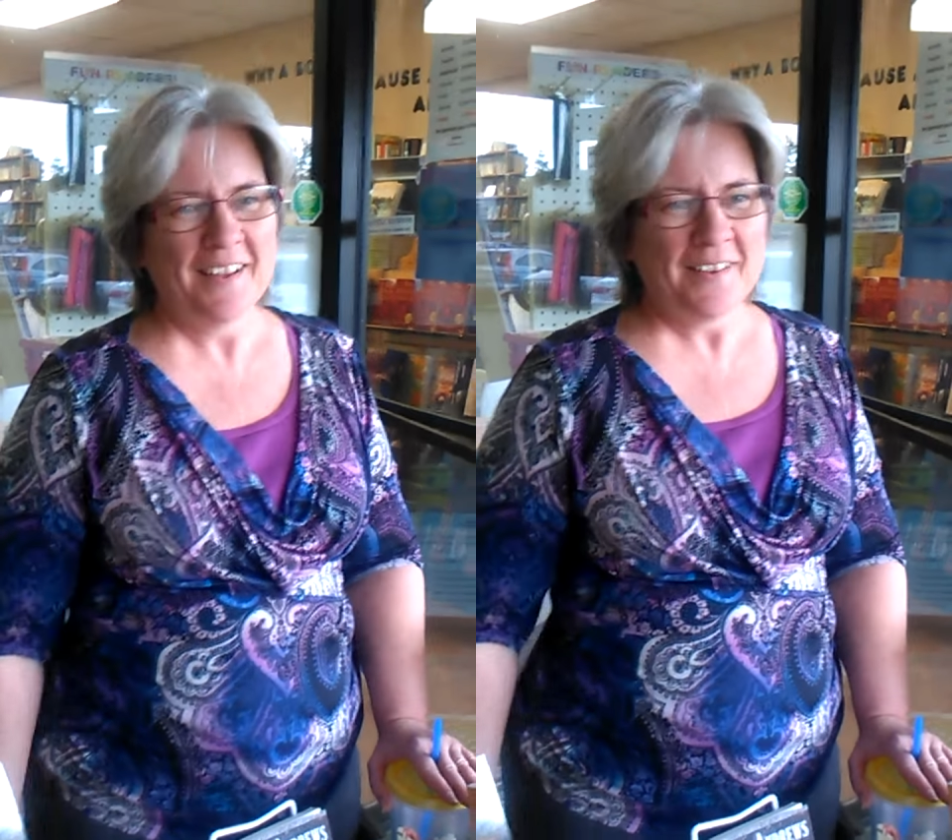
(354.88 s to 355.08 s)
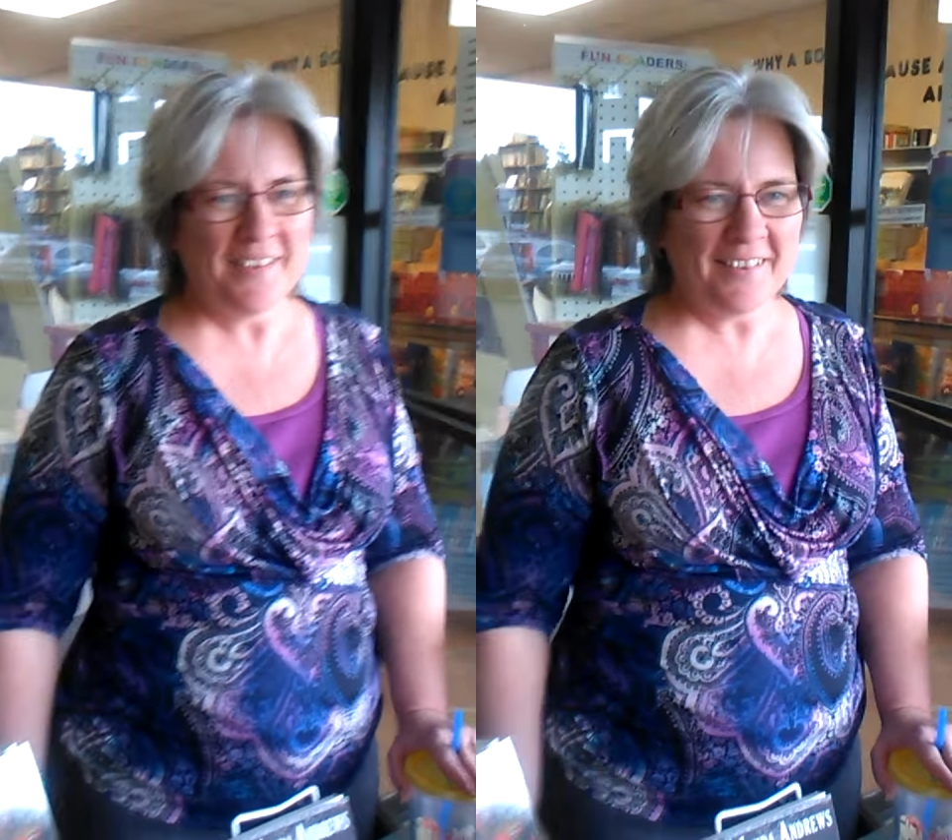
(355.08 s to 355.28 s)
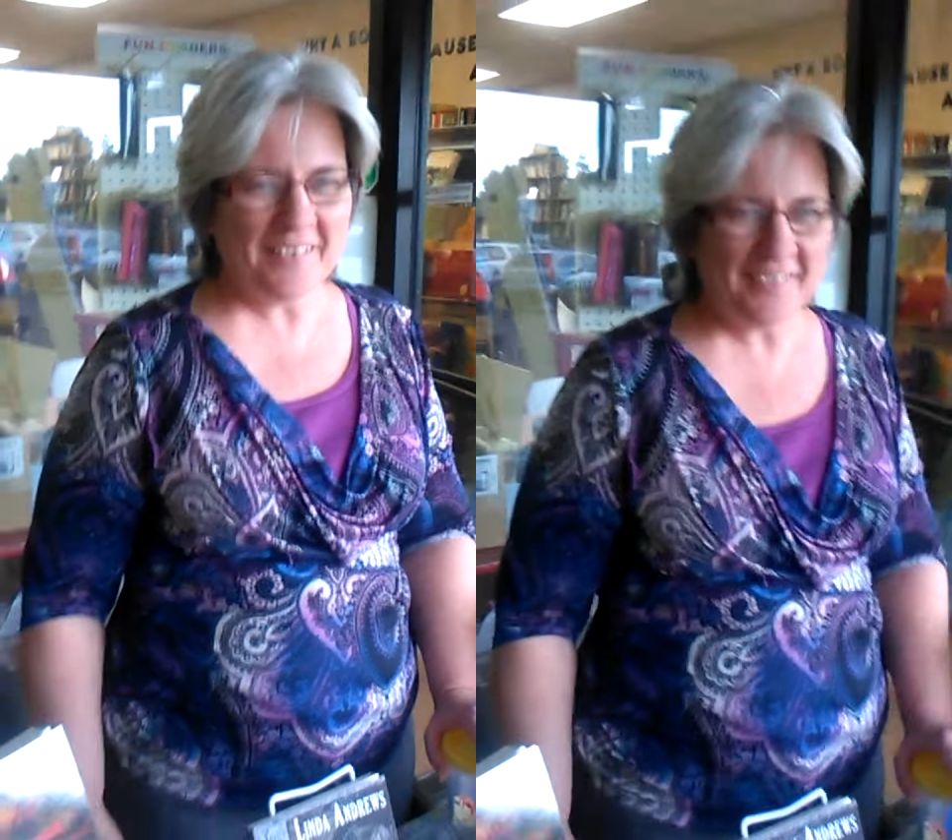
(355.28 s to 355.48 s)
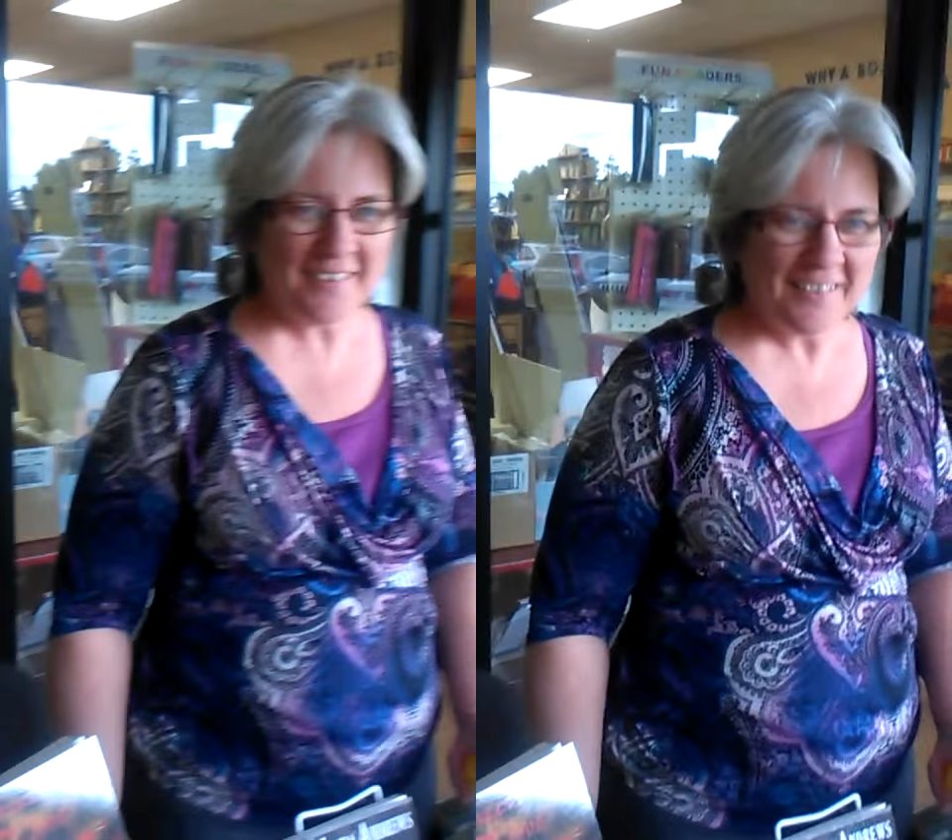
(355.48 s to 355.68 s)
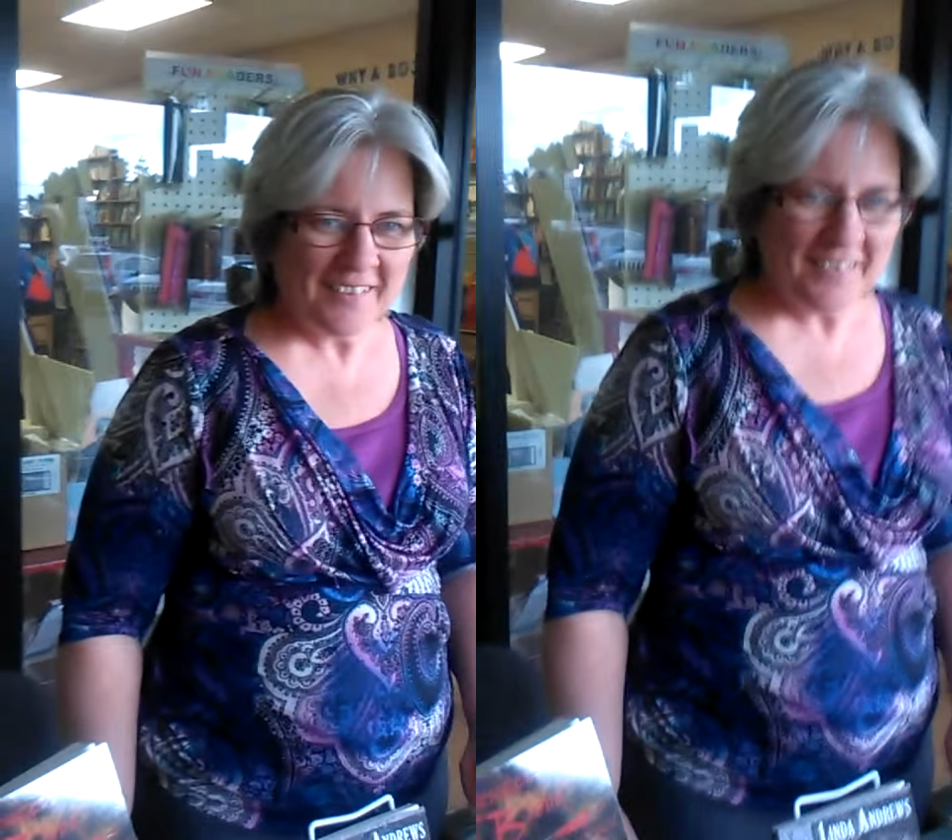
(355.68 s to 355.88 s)
The one
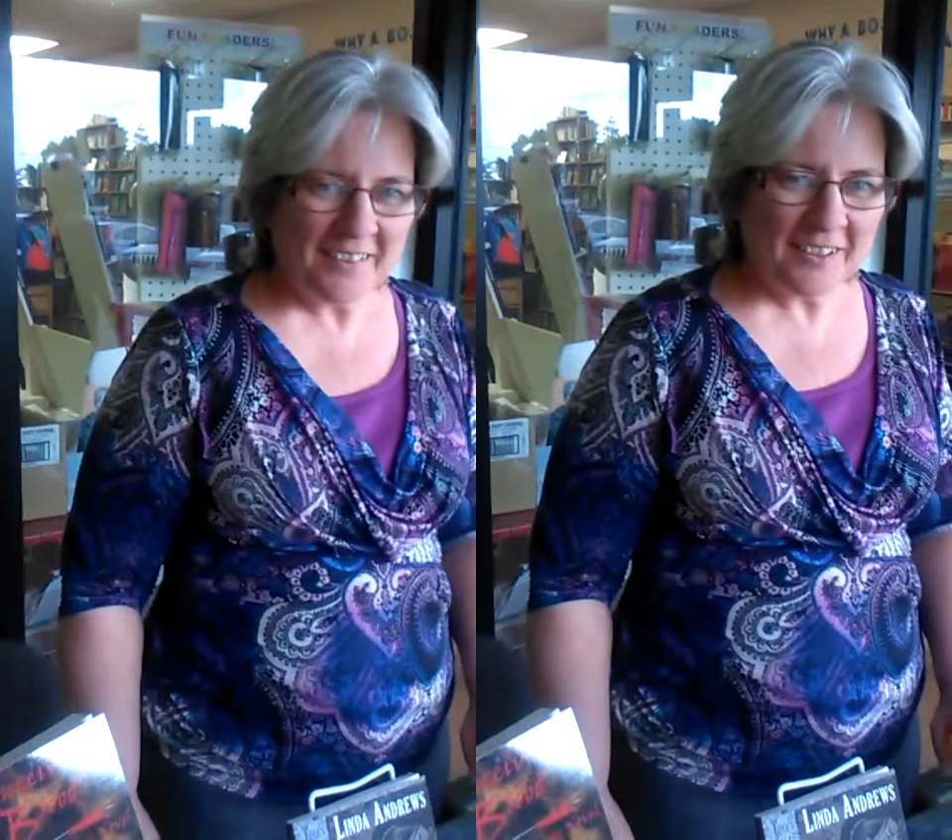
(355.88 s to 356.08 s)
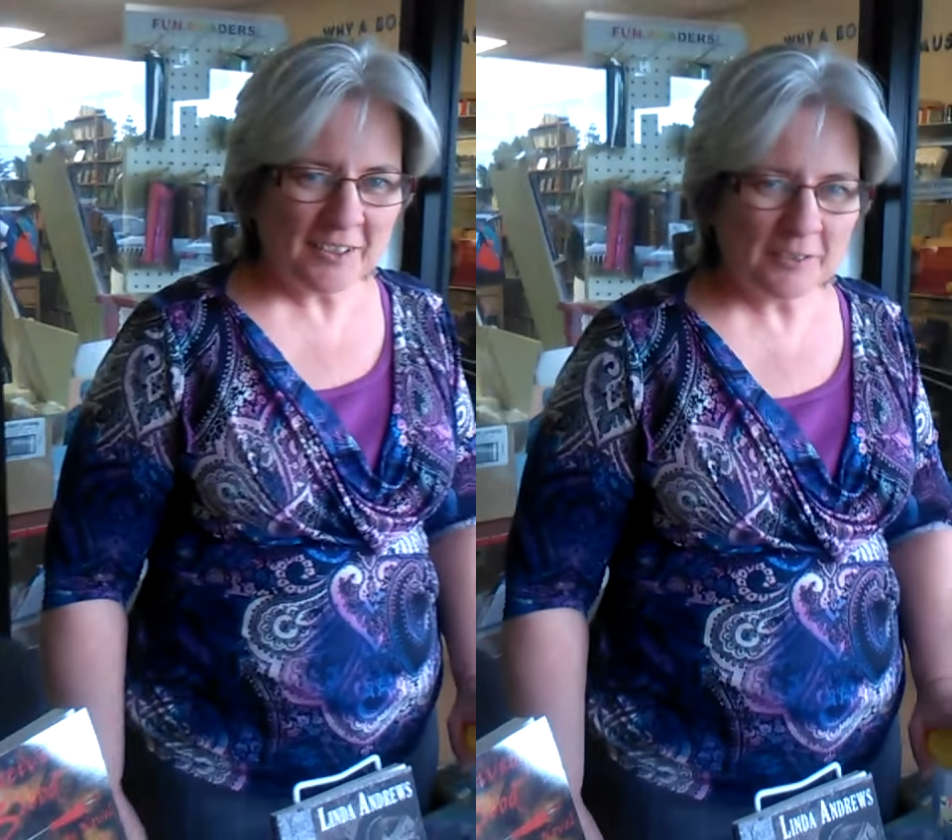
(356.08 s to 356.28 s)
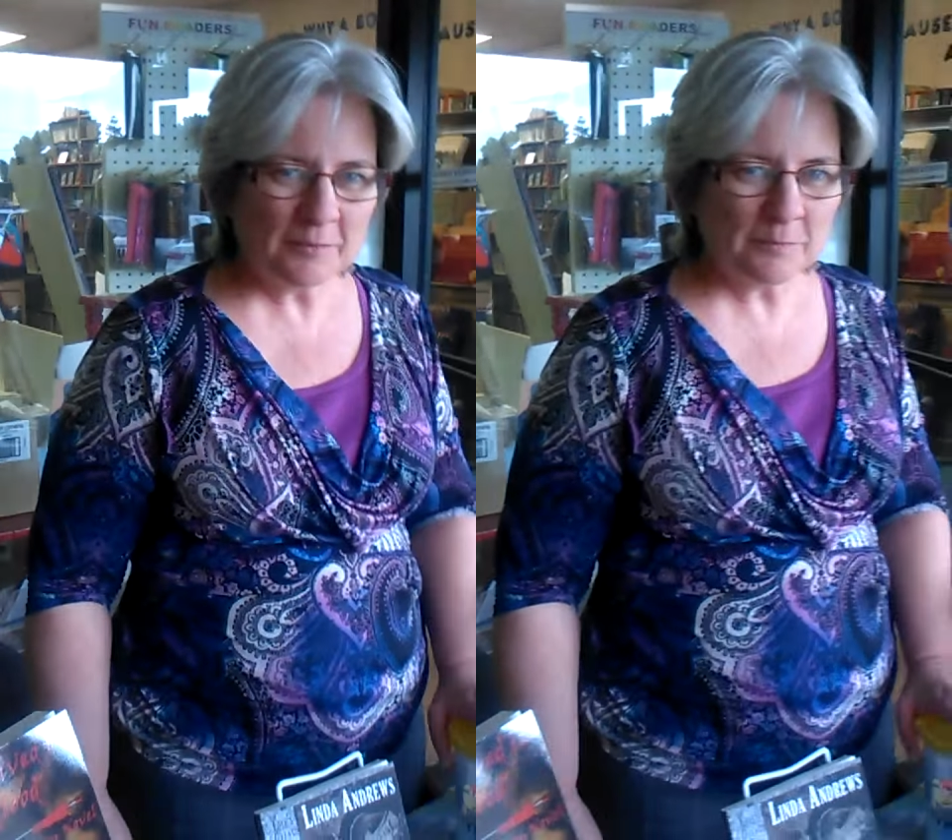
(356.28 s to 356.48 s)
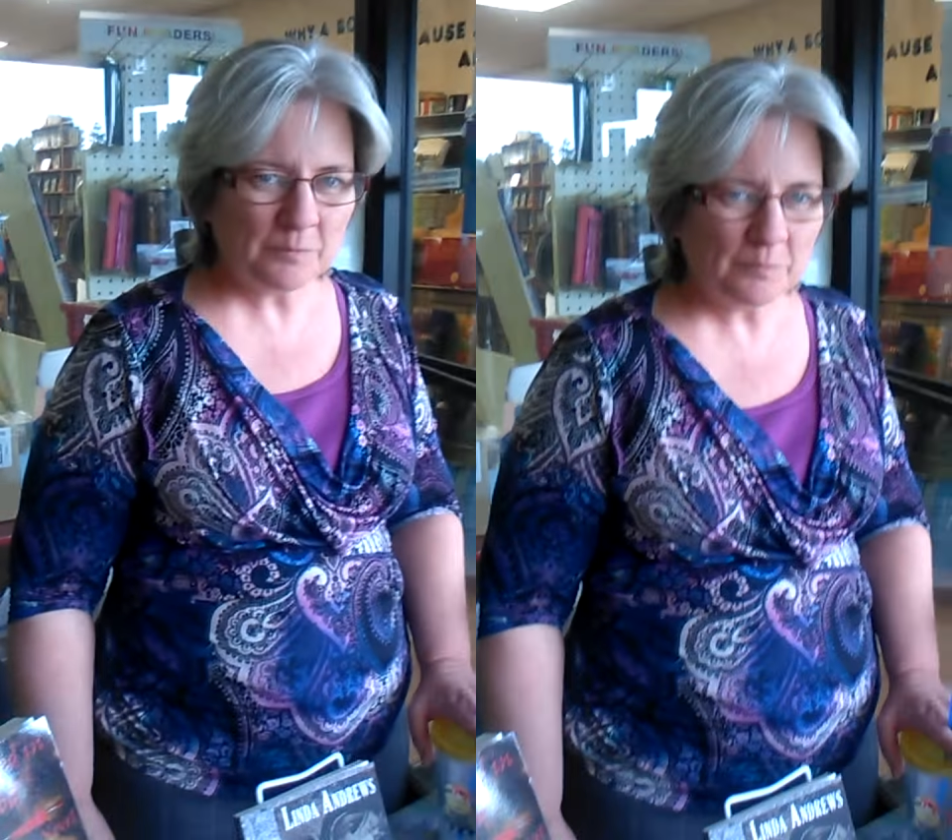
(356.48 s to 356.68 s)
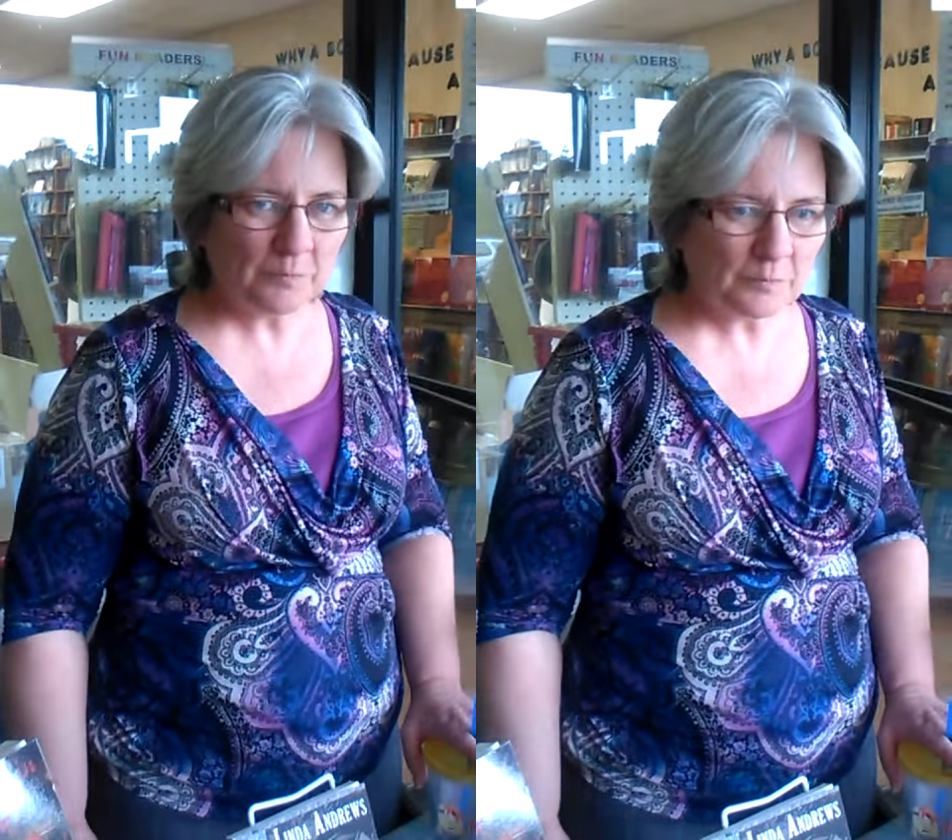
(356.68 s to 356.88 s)
entitled That's
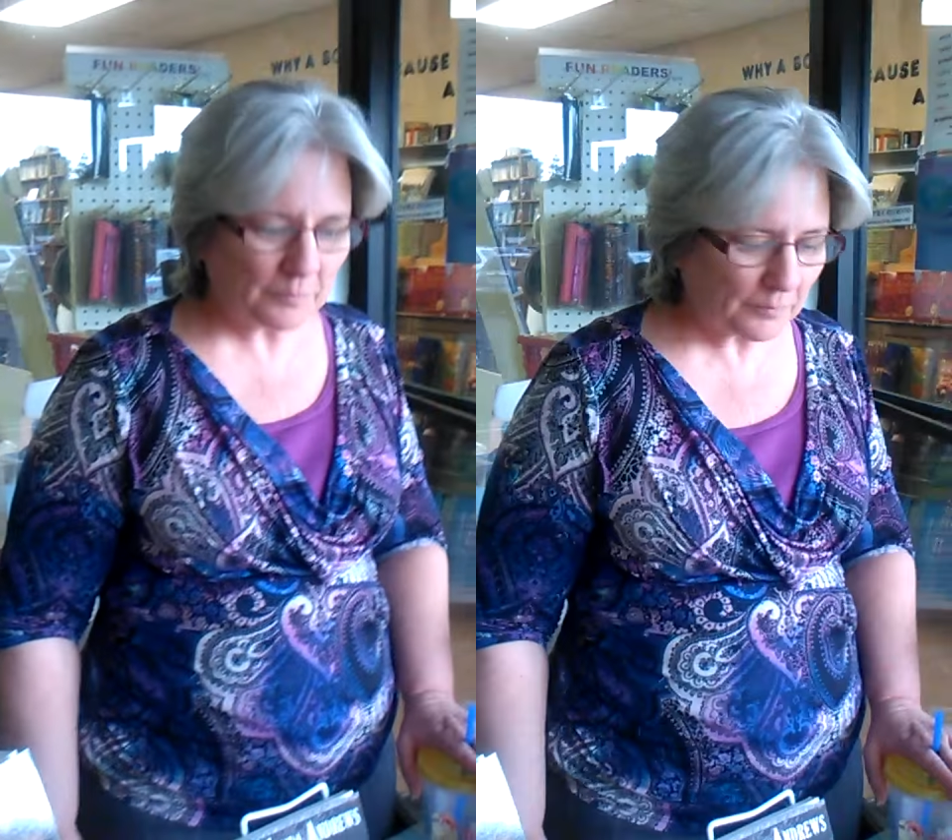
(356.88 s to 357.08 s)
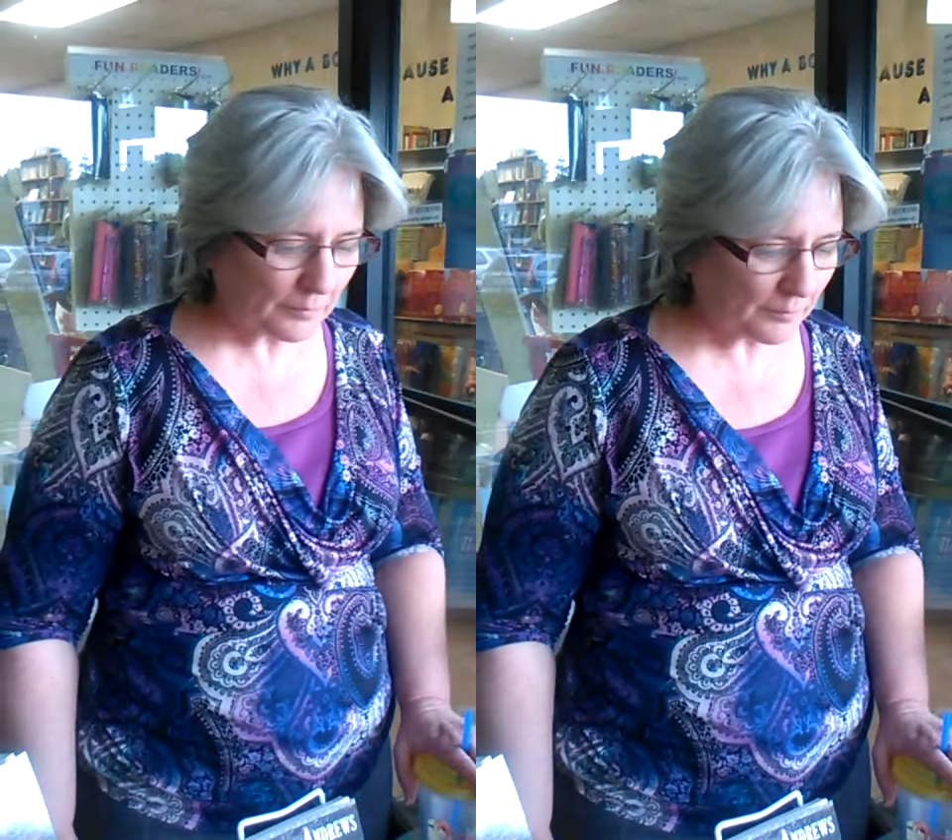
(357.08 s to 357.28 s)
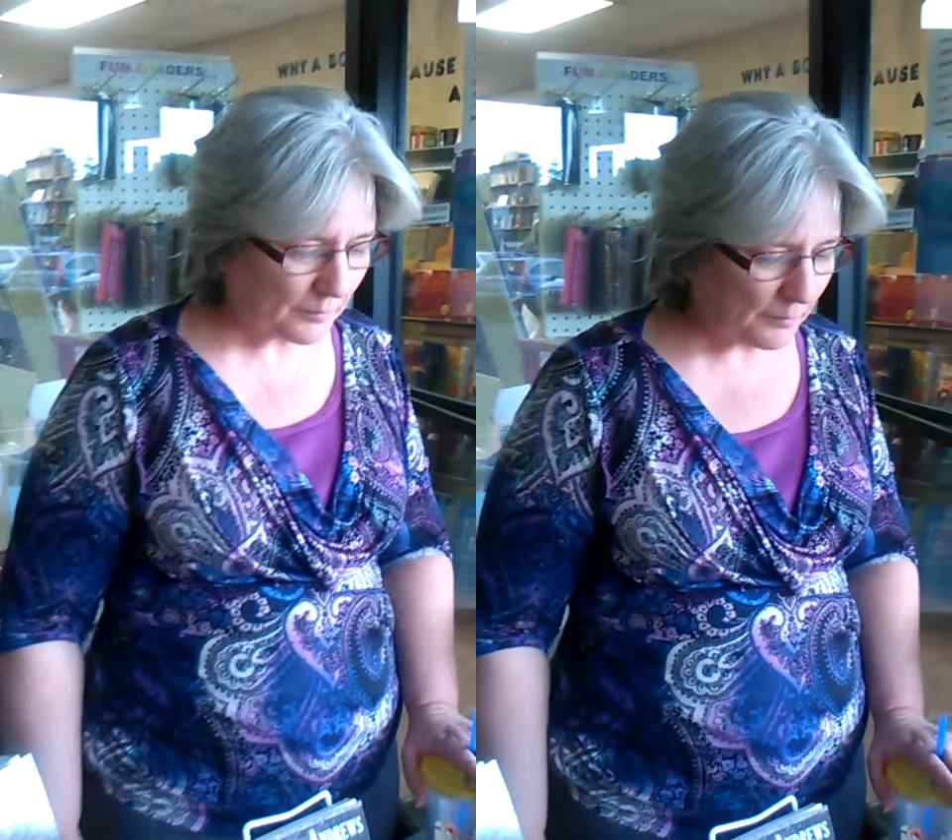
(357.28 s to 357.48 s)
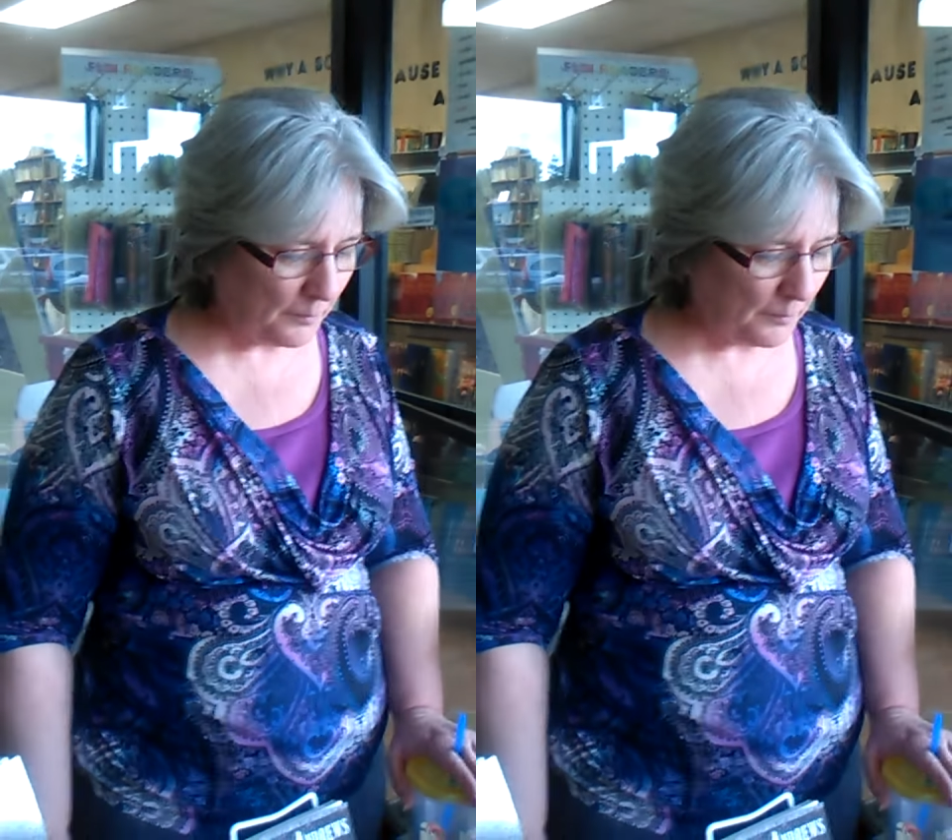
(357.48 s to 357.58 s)
Amores, is that